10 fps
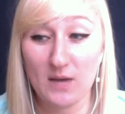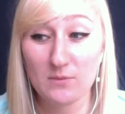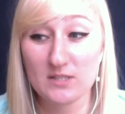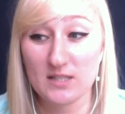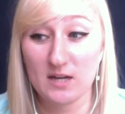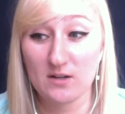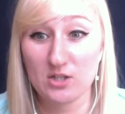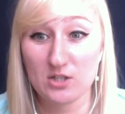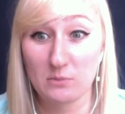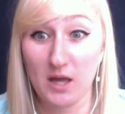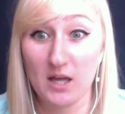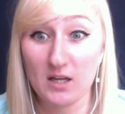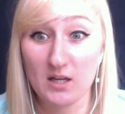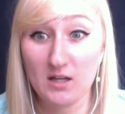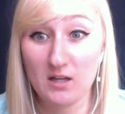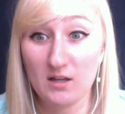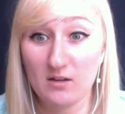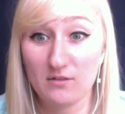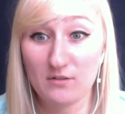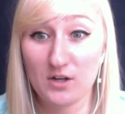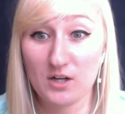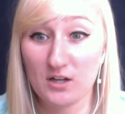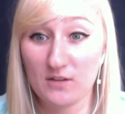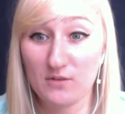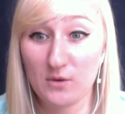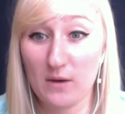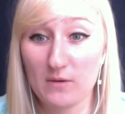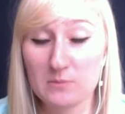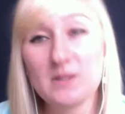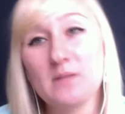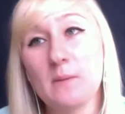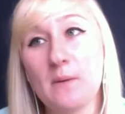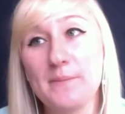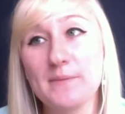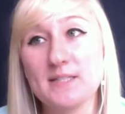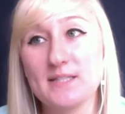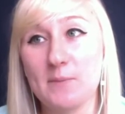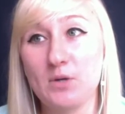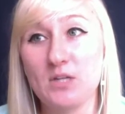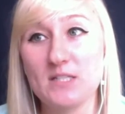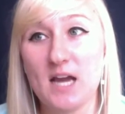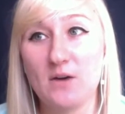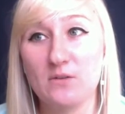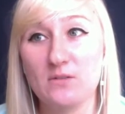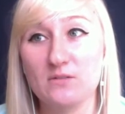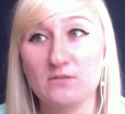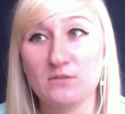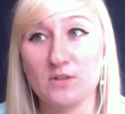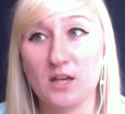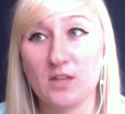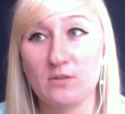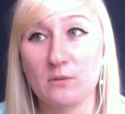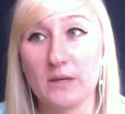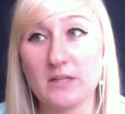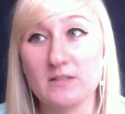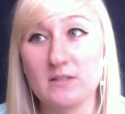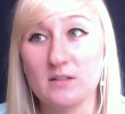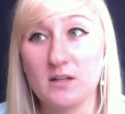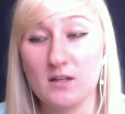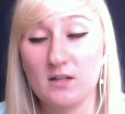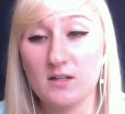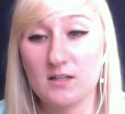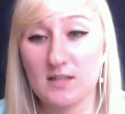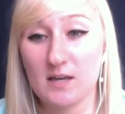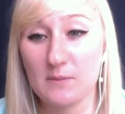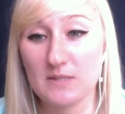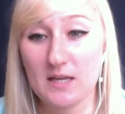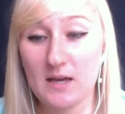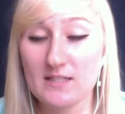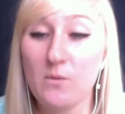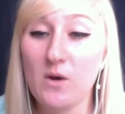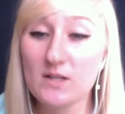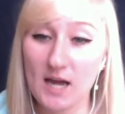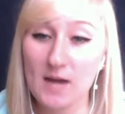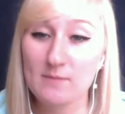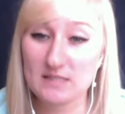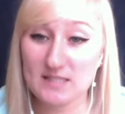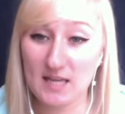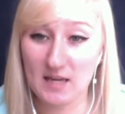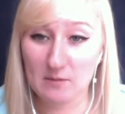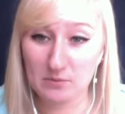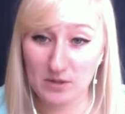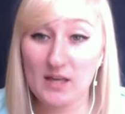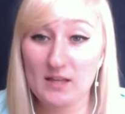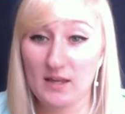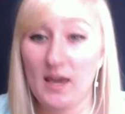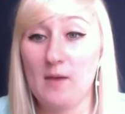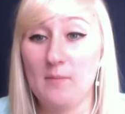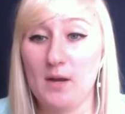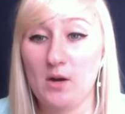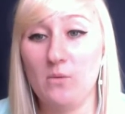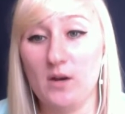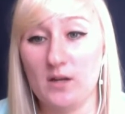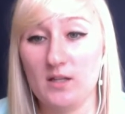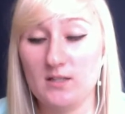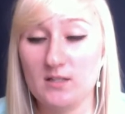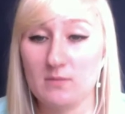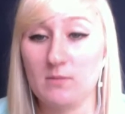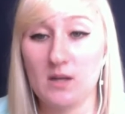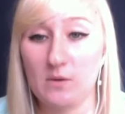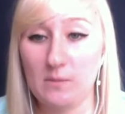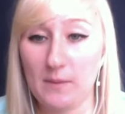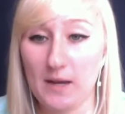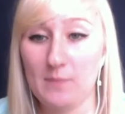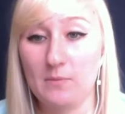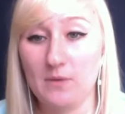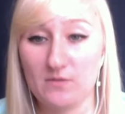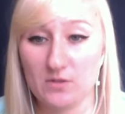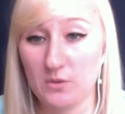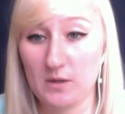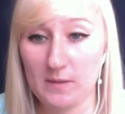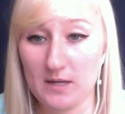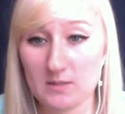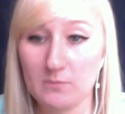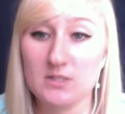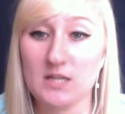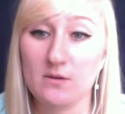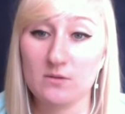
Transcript: sit down and just play for a few hours. But then my problem is I put it down for like 3 weeks because I get busy. Because I want time to sit and play the game. I don't want to. It's not something that I want to pick up and play for 20 minutes and put down.